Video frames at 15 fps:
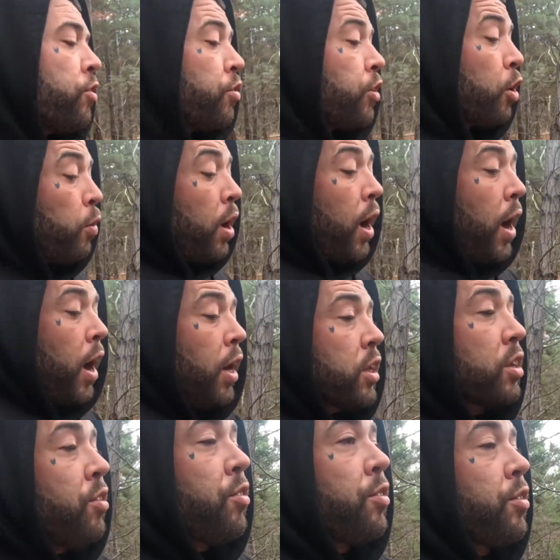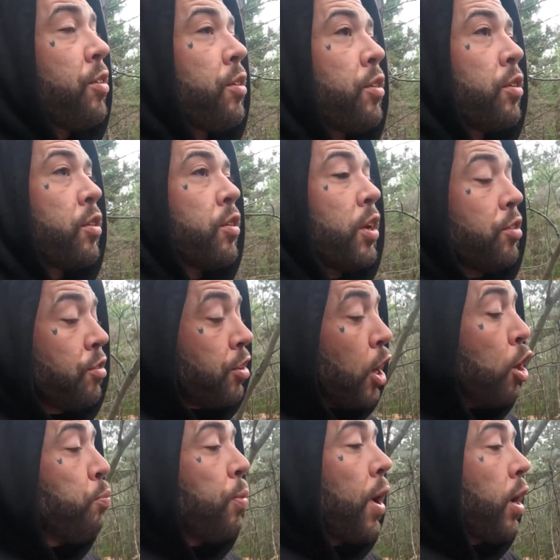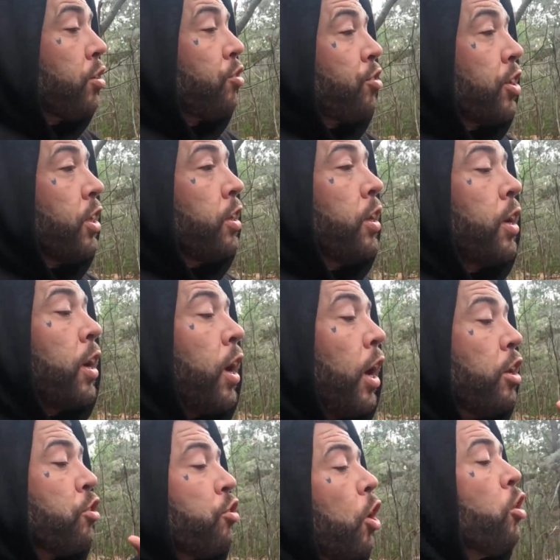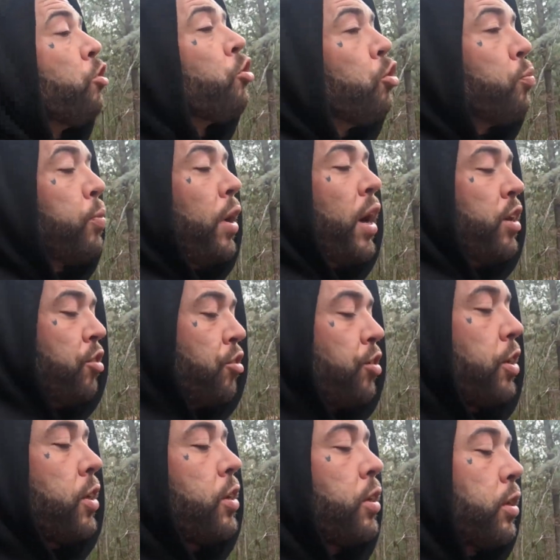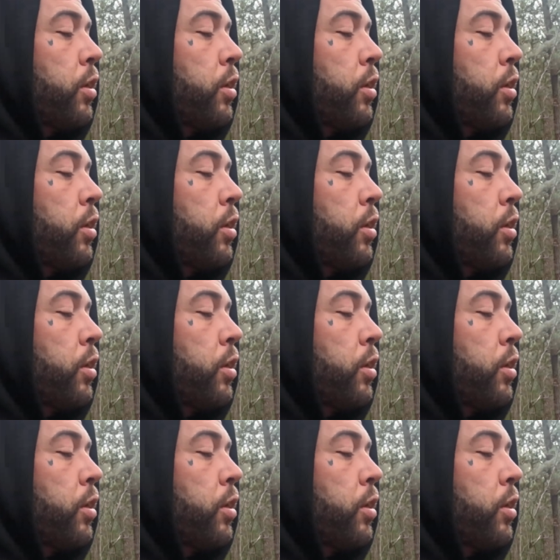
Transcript: There are artists that say bad shit and don't do bad shit.